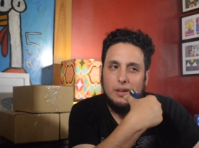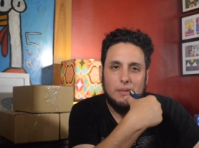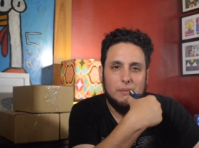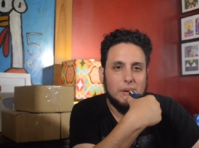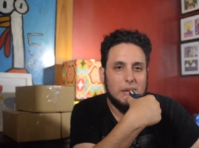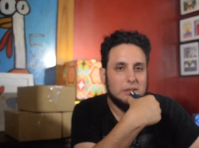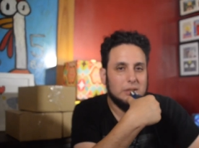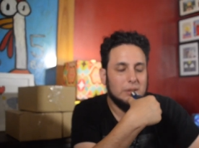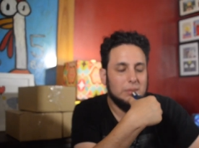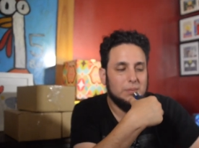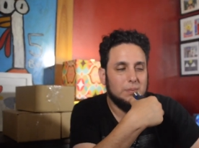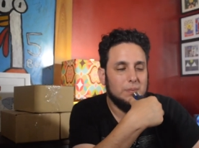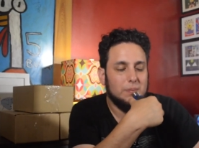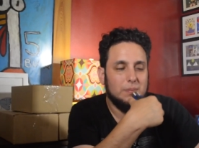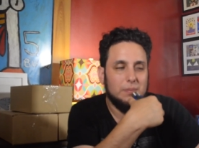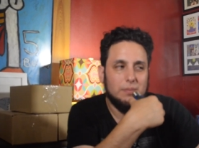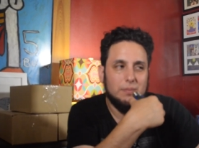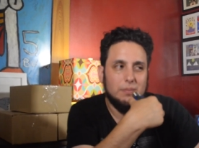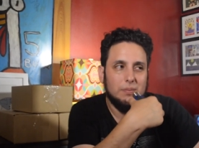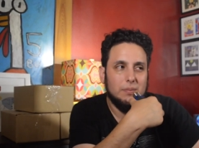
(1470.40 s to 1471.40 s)
I'm actually
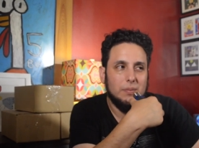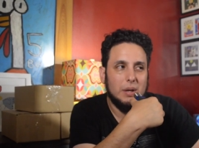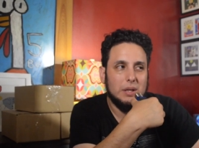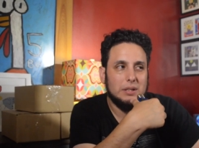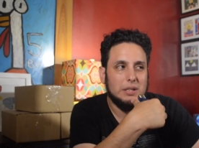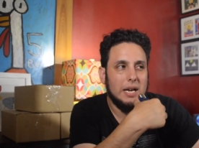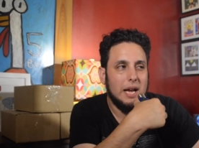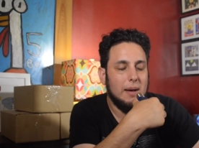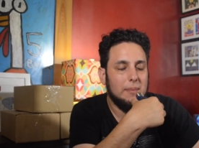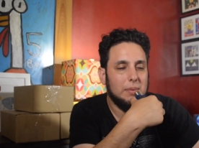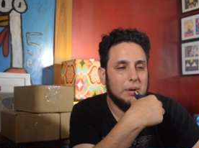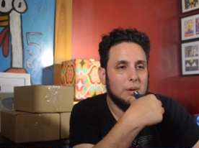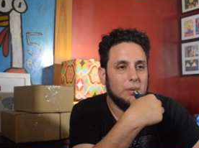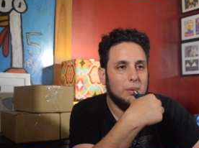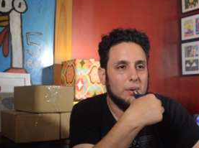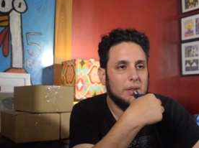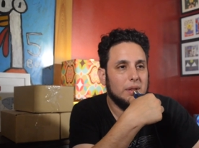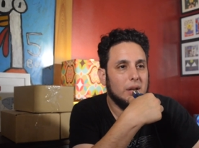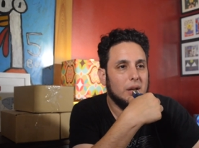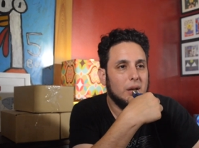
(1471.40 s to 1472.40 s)
much happier
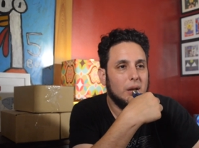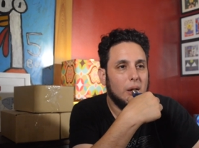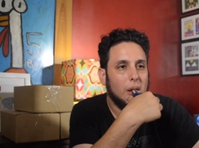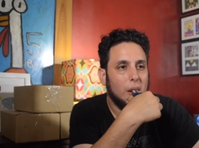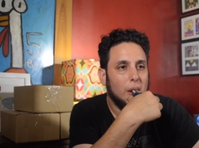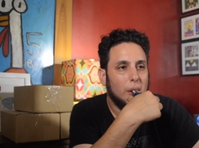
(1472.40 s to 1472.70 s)
with it.